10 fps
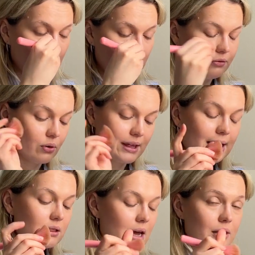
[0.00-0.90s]
For
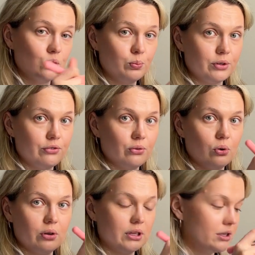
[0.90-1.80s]
that I do
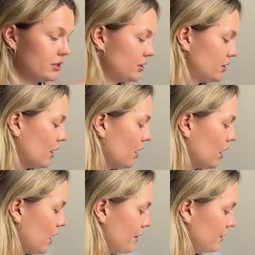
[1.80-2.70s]
prefer this
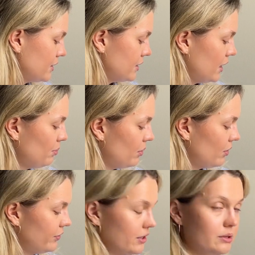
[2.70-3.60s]
other tip
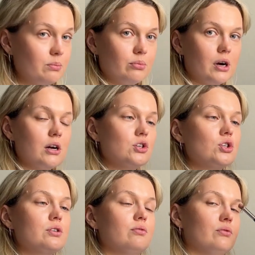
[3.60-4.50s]
of this
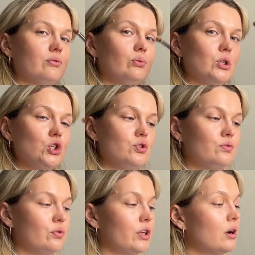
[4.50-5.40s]
brush, which
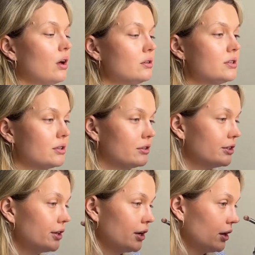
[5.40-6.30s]
for the concealer,
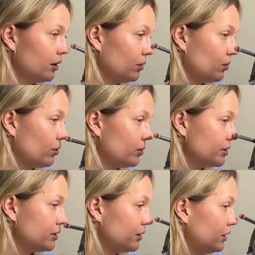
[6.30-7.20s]

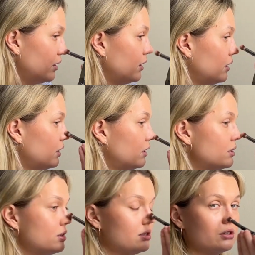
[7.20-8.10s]
because
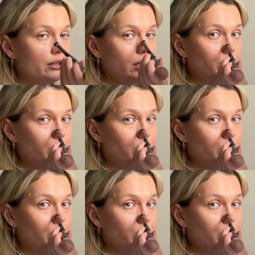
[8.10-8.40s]
it's really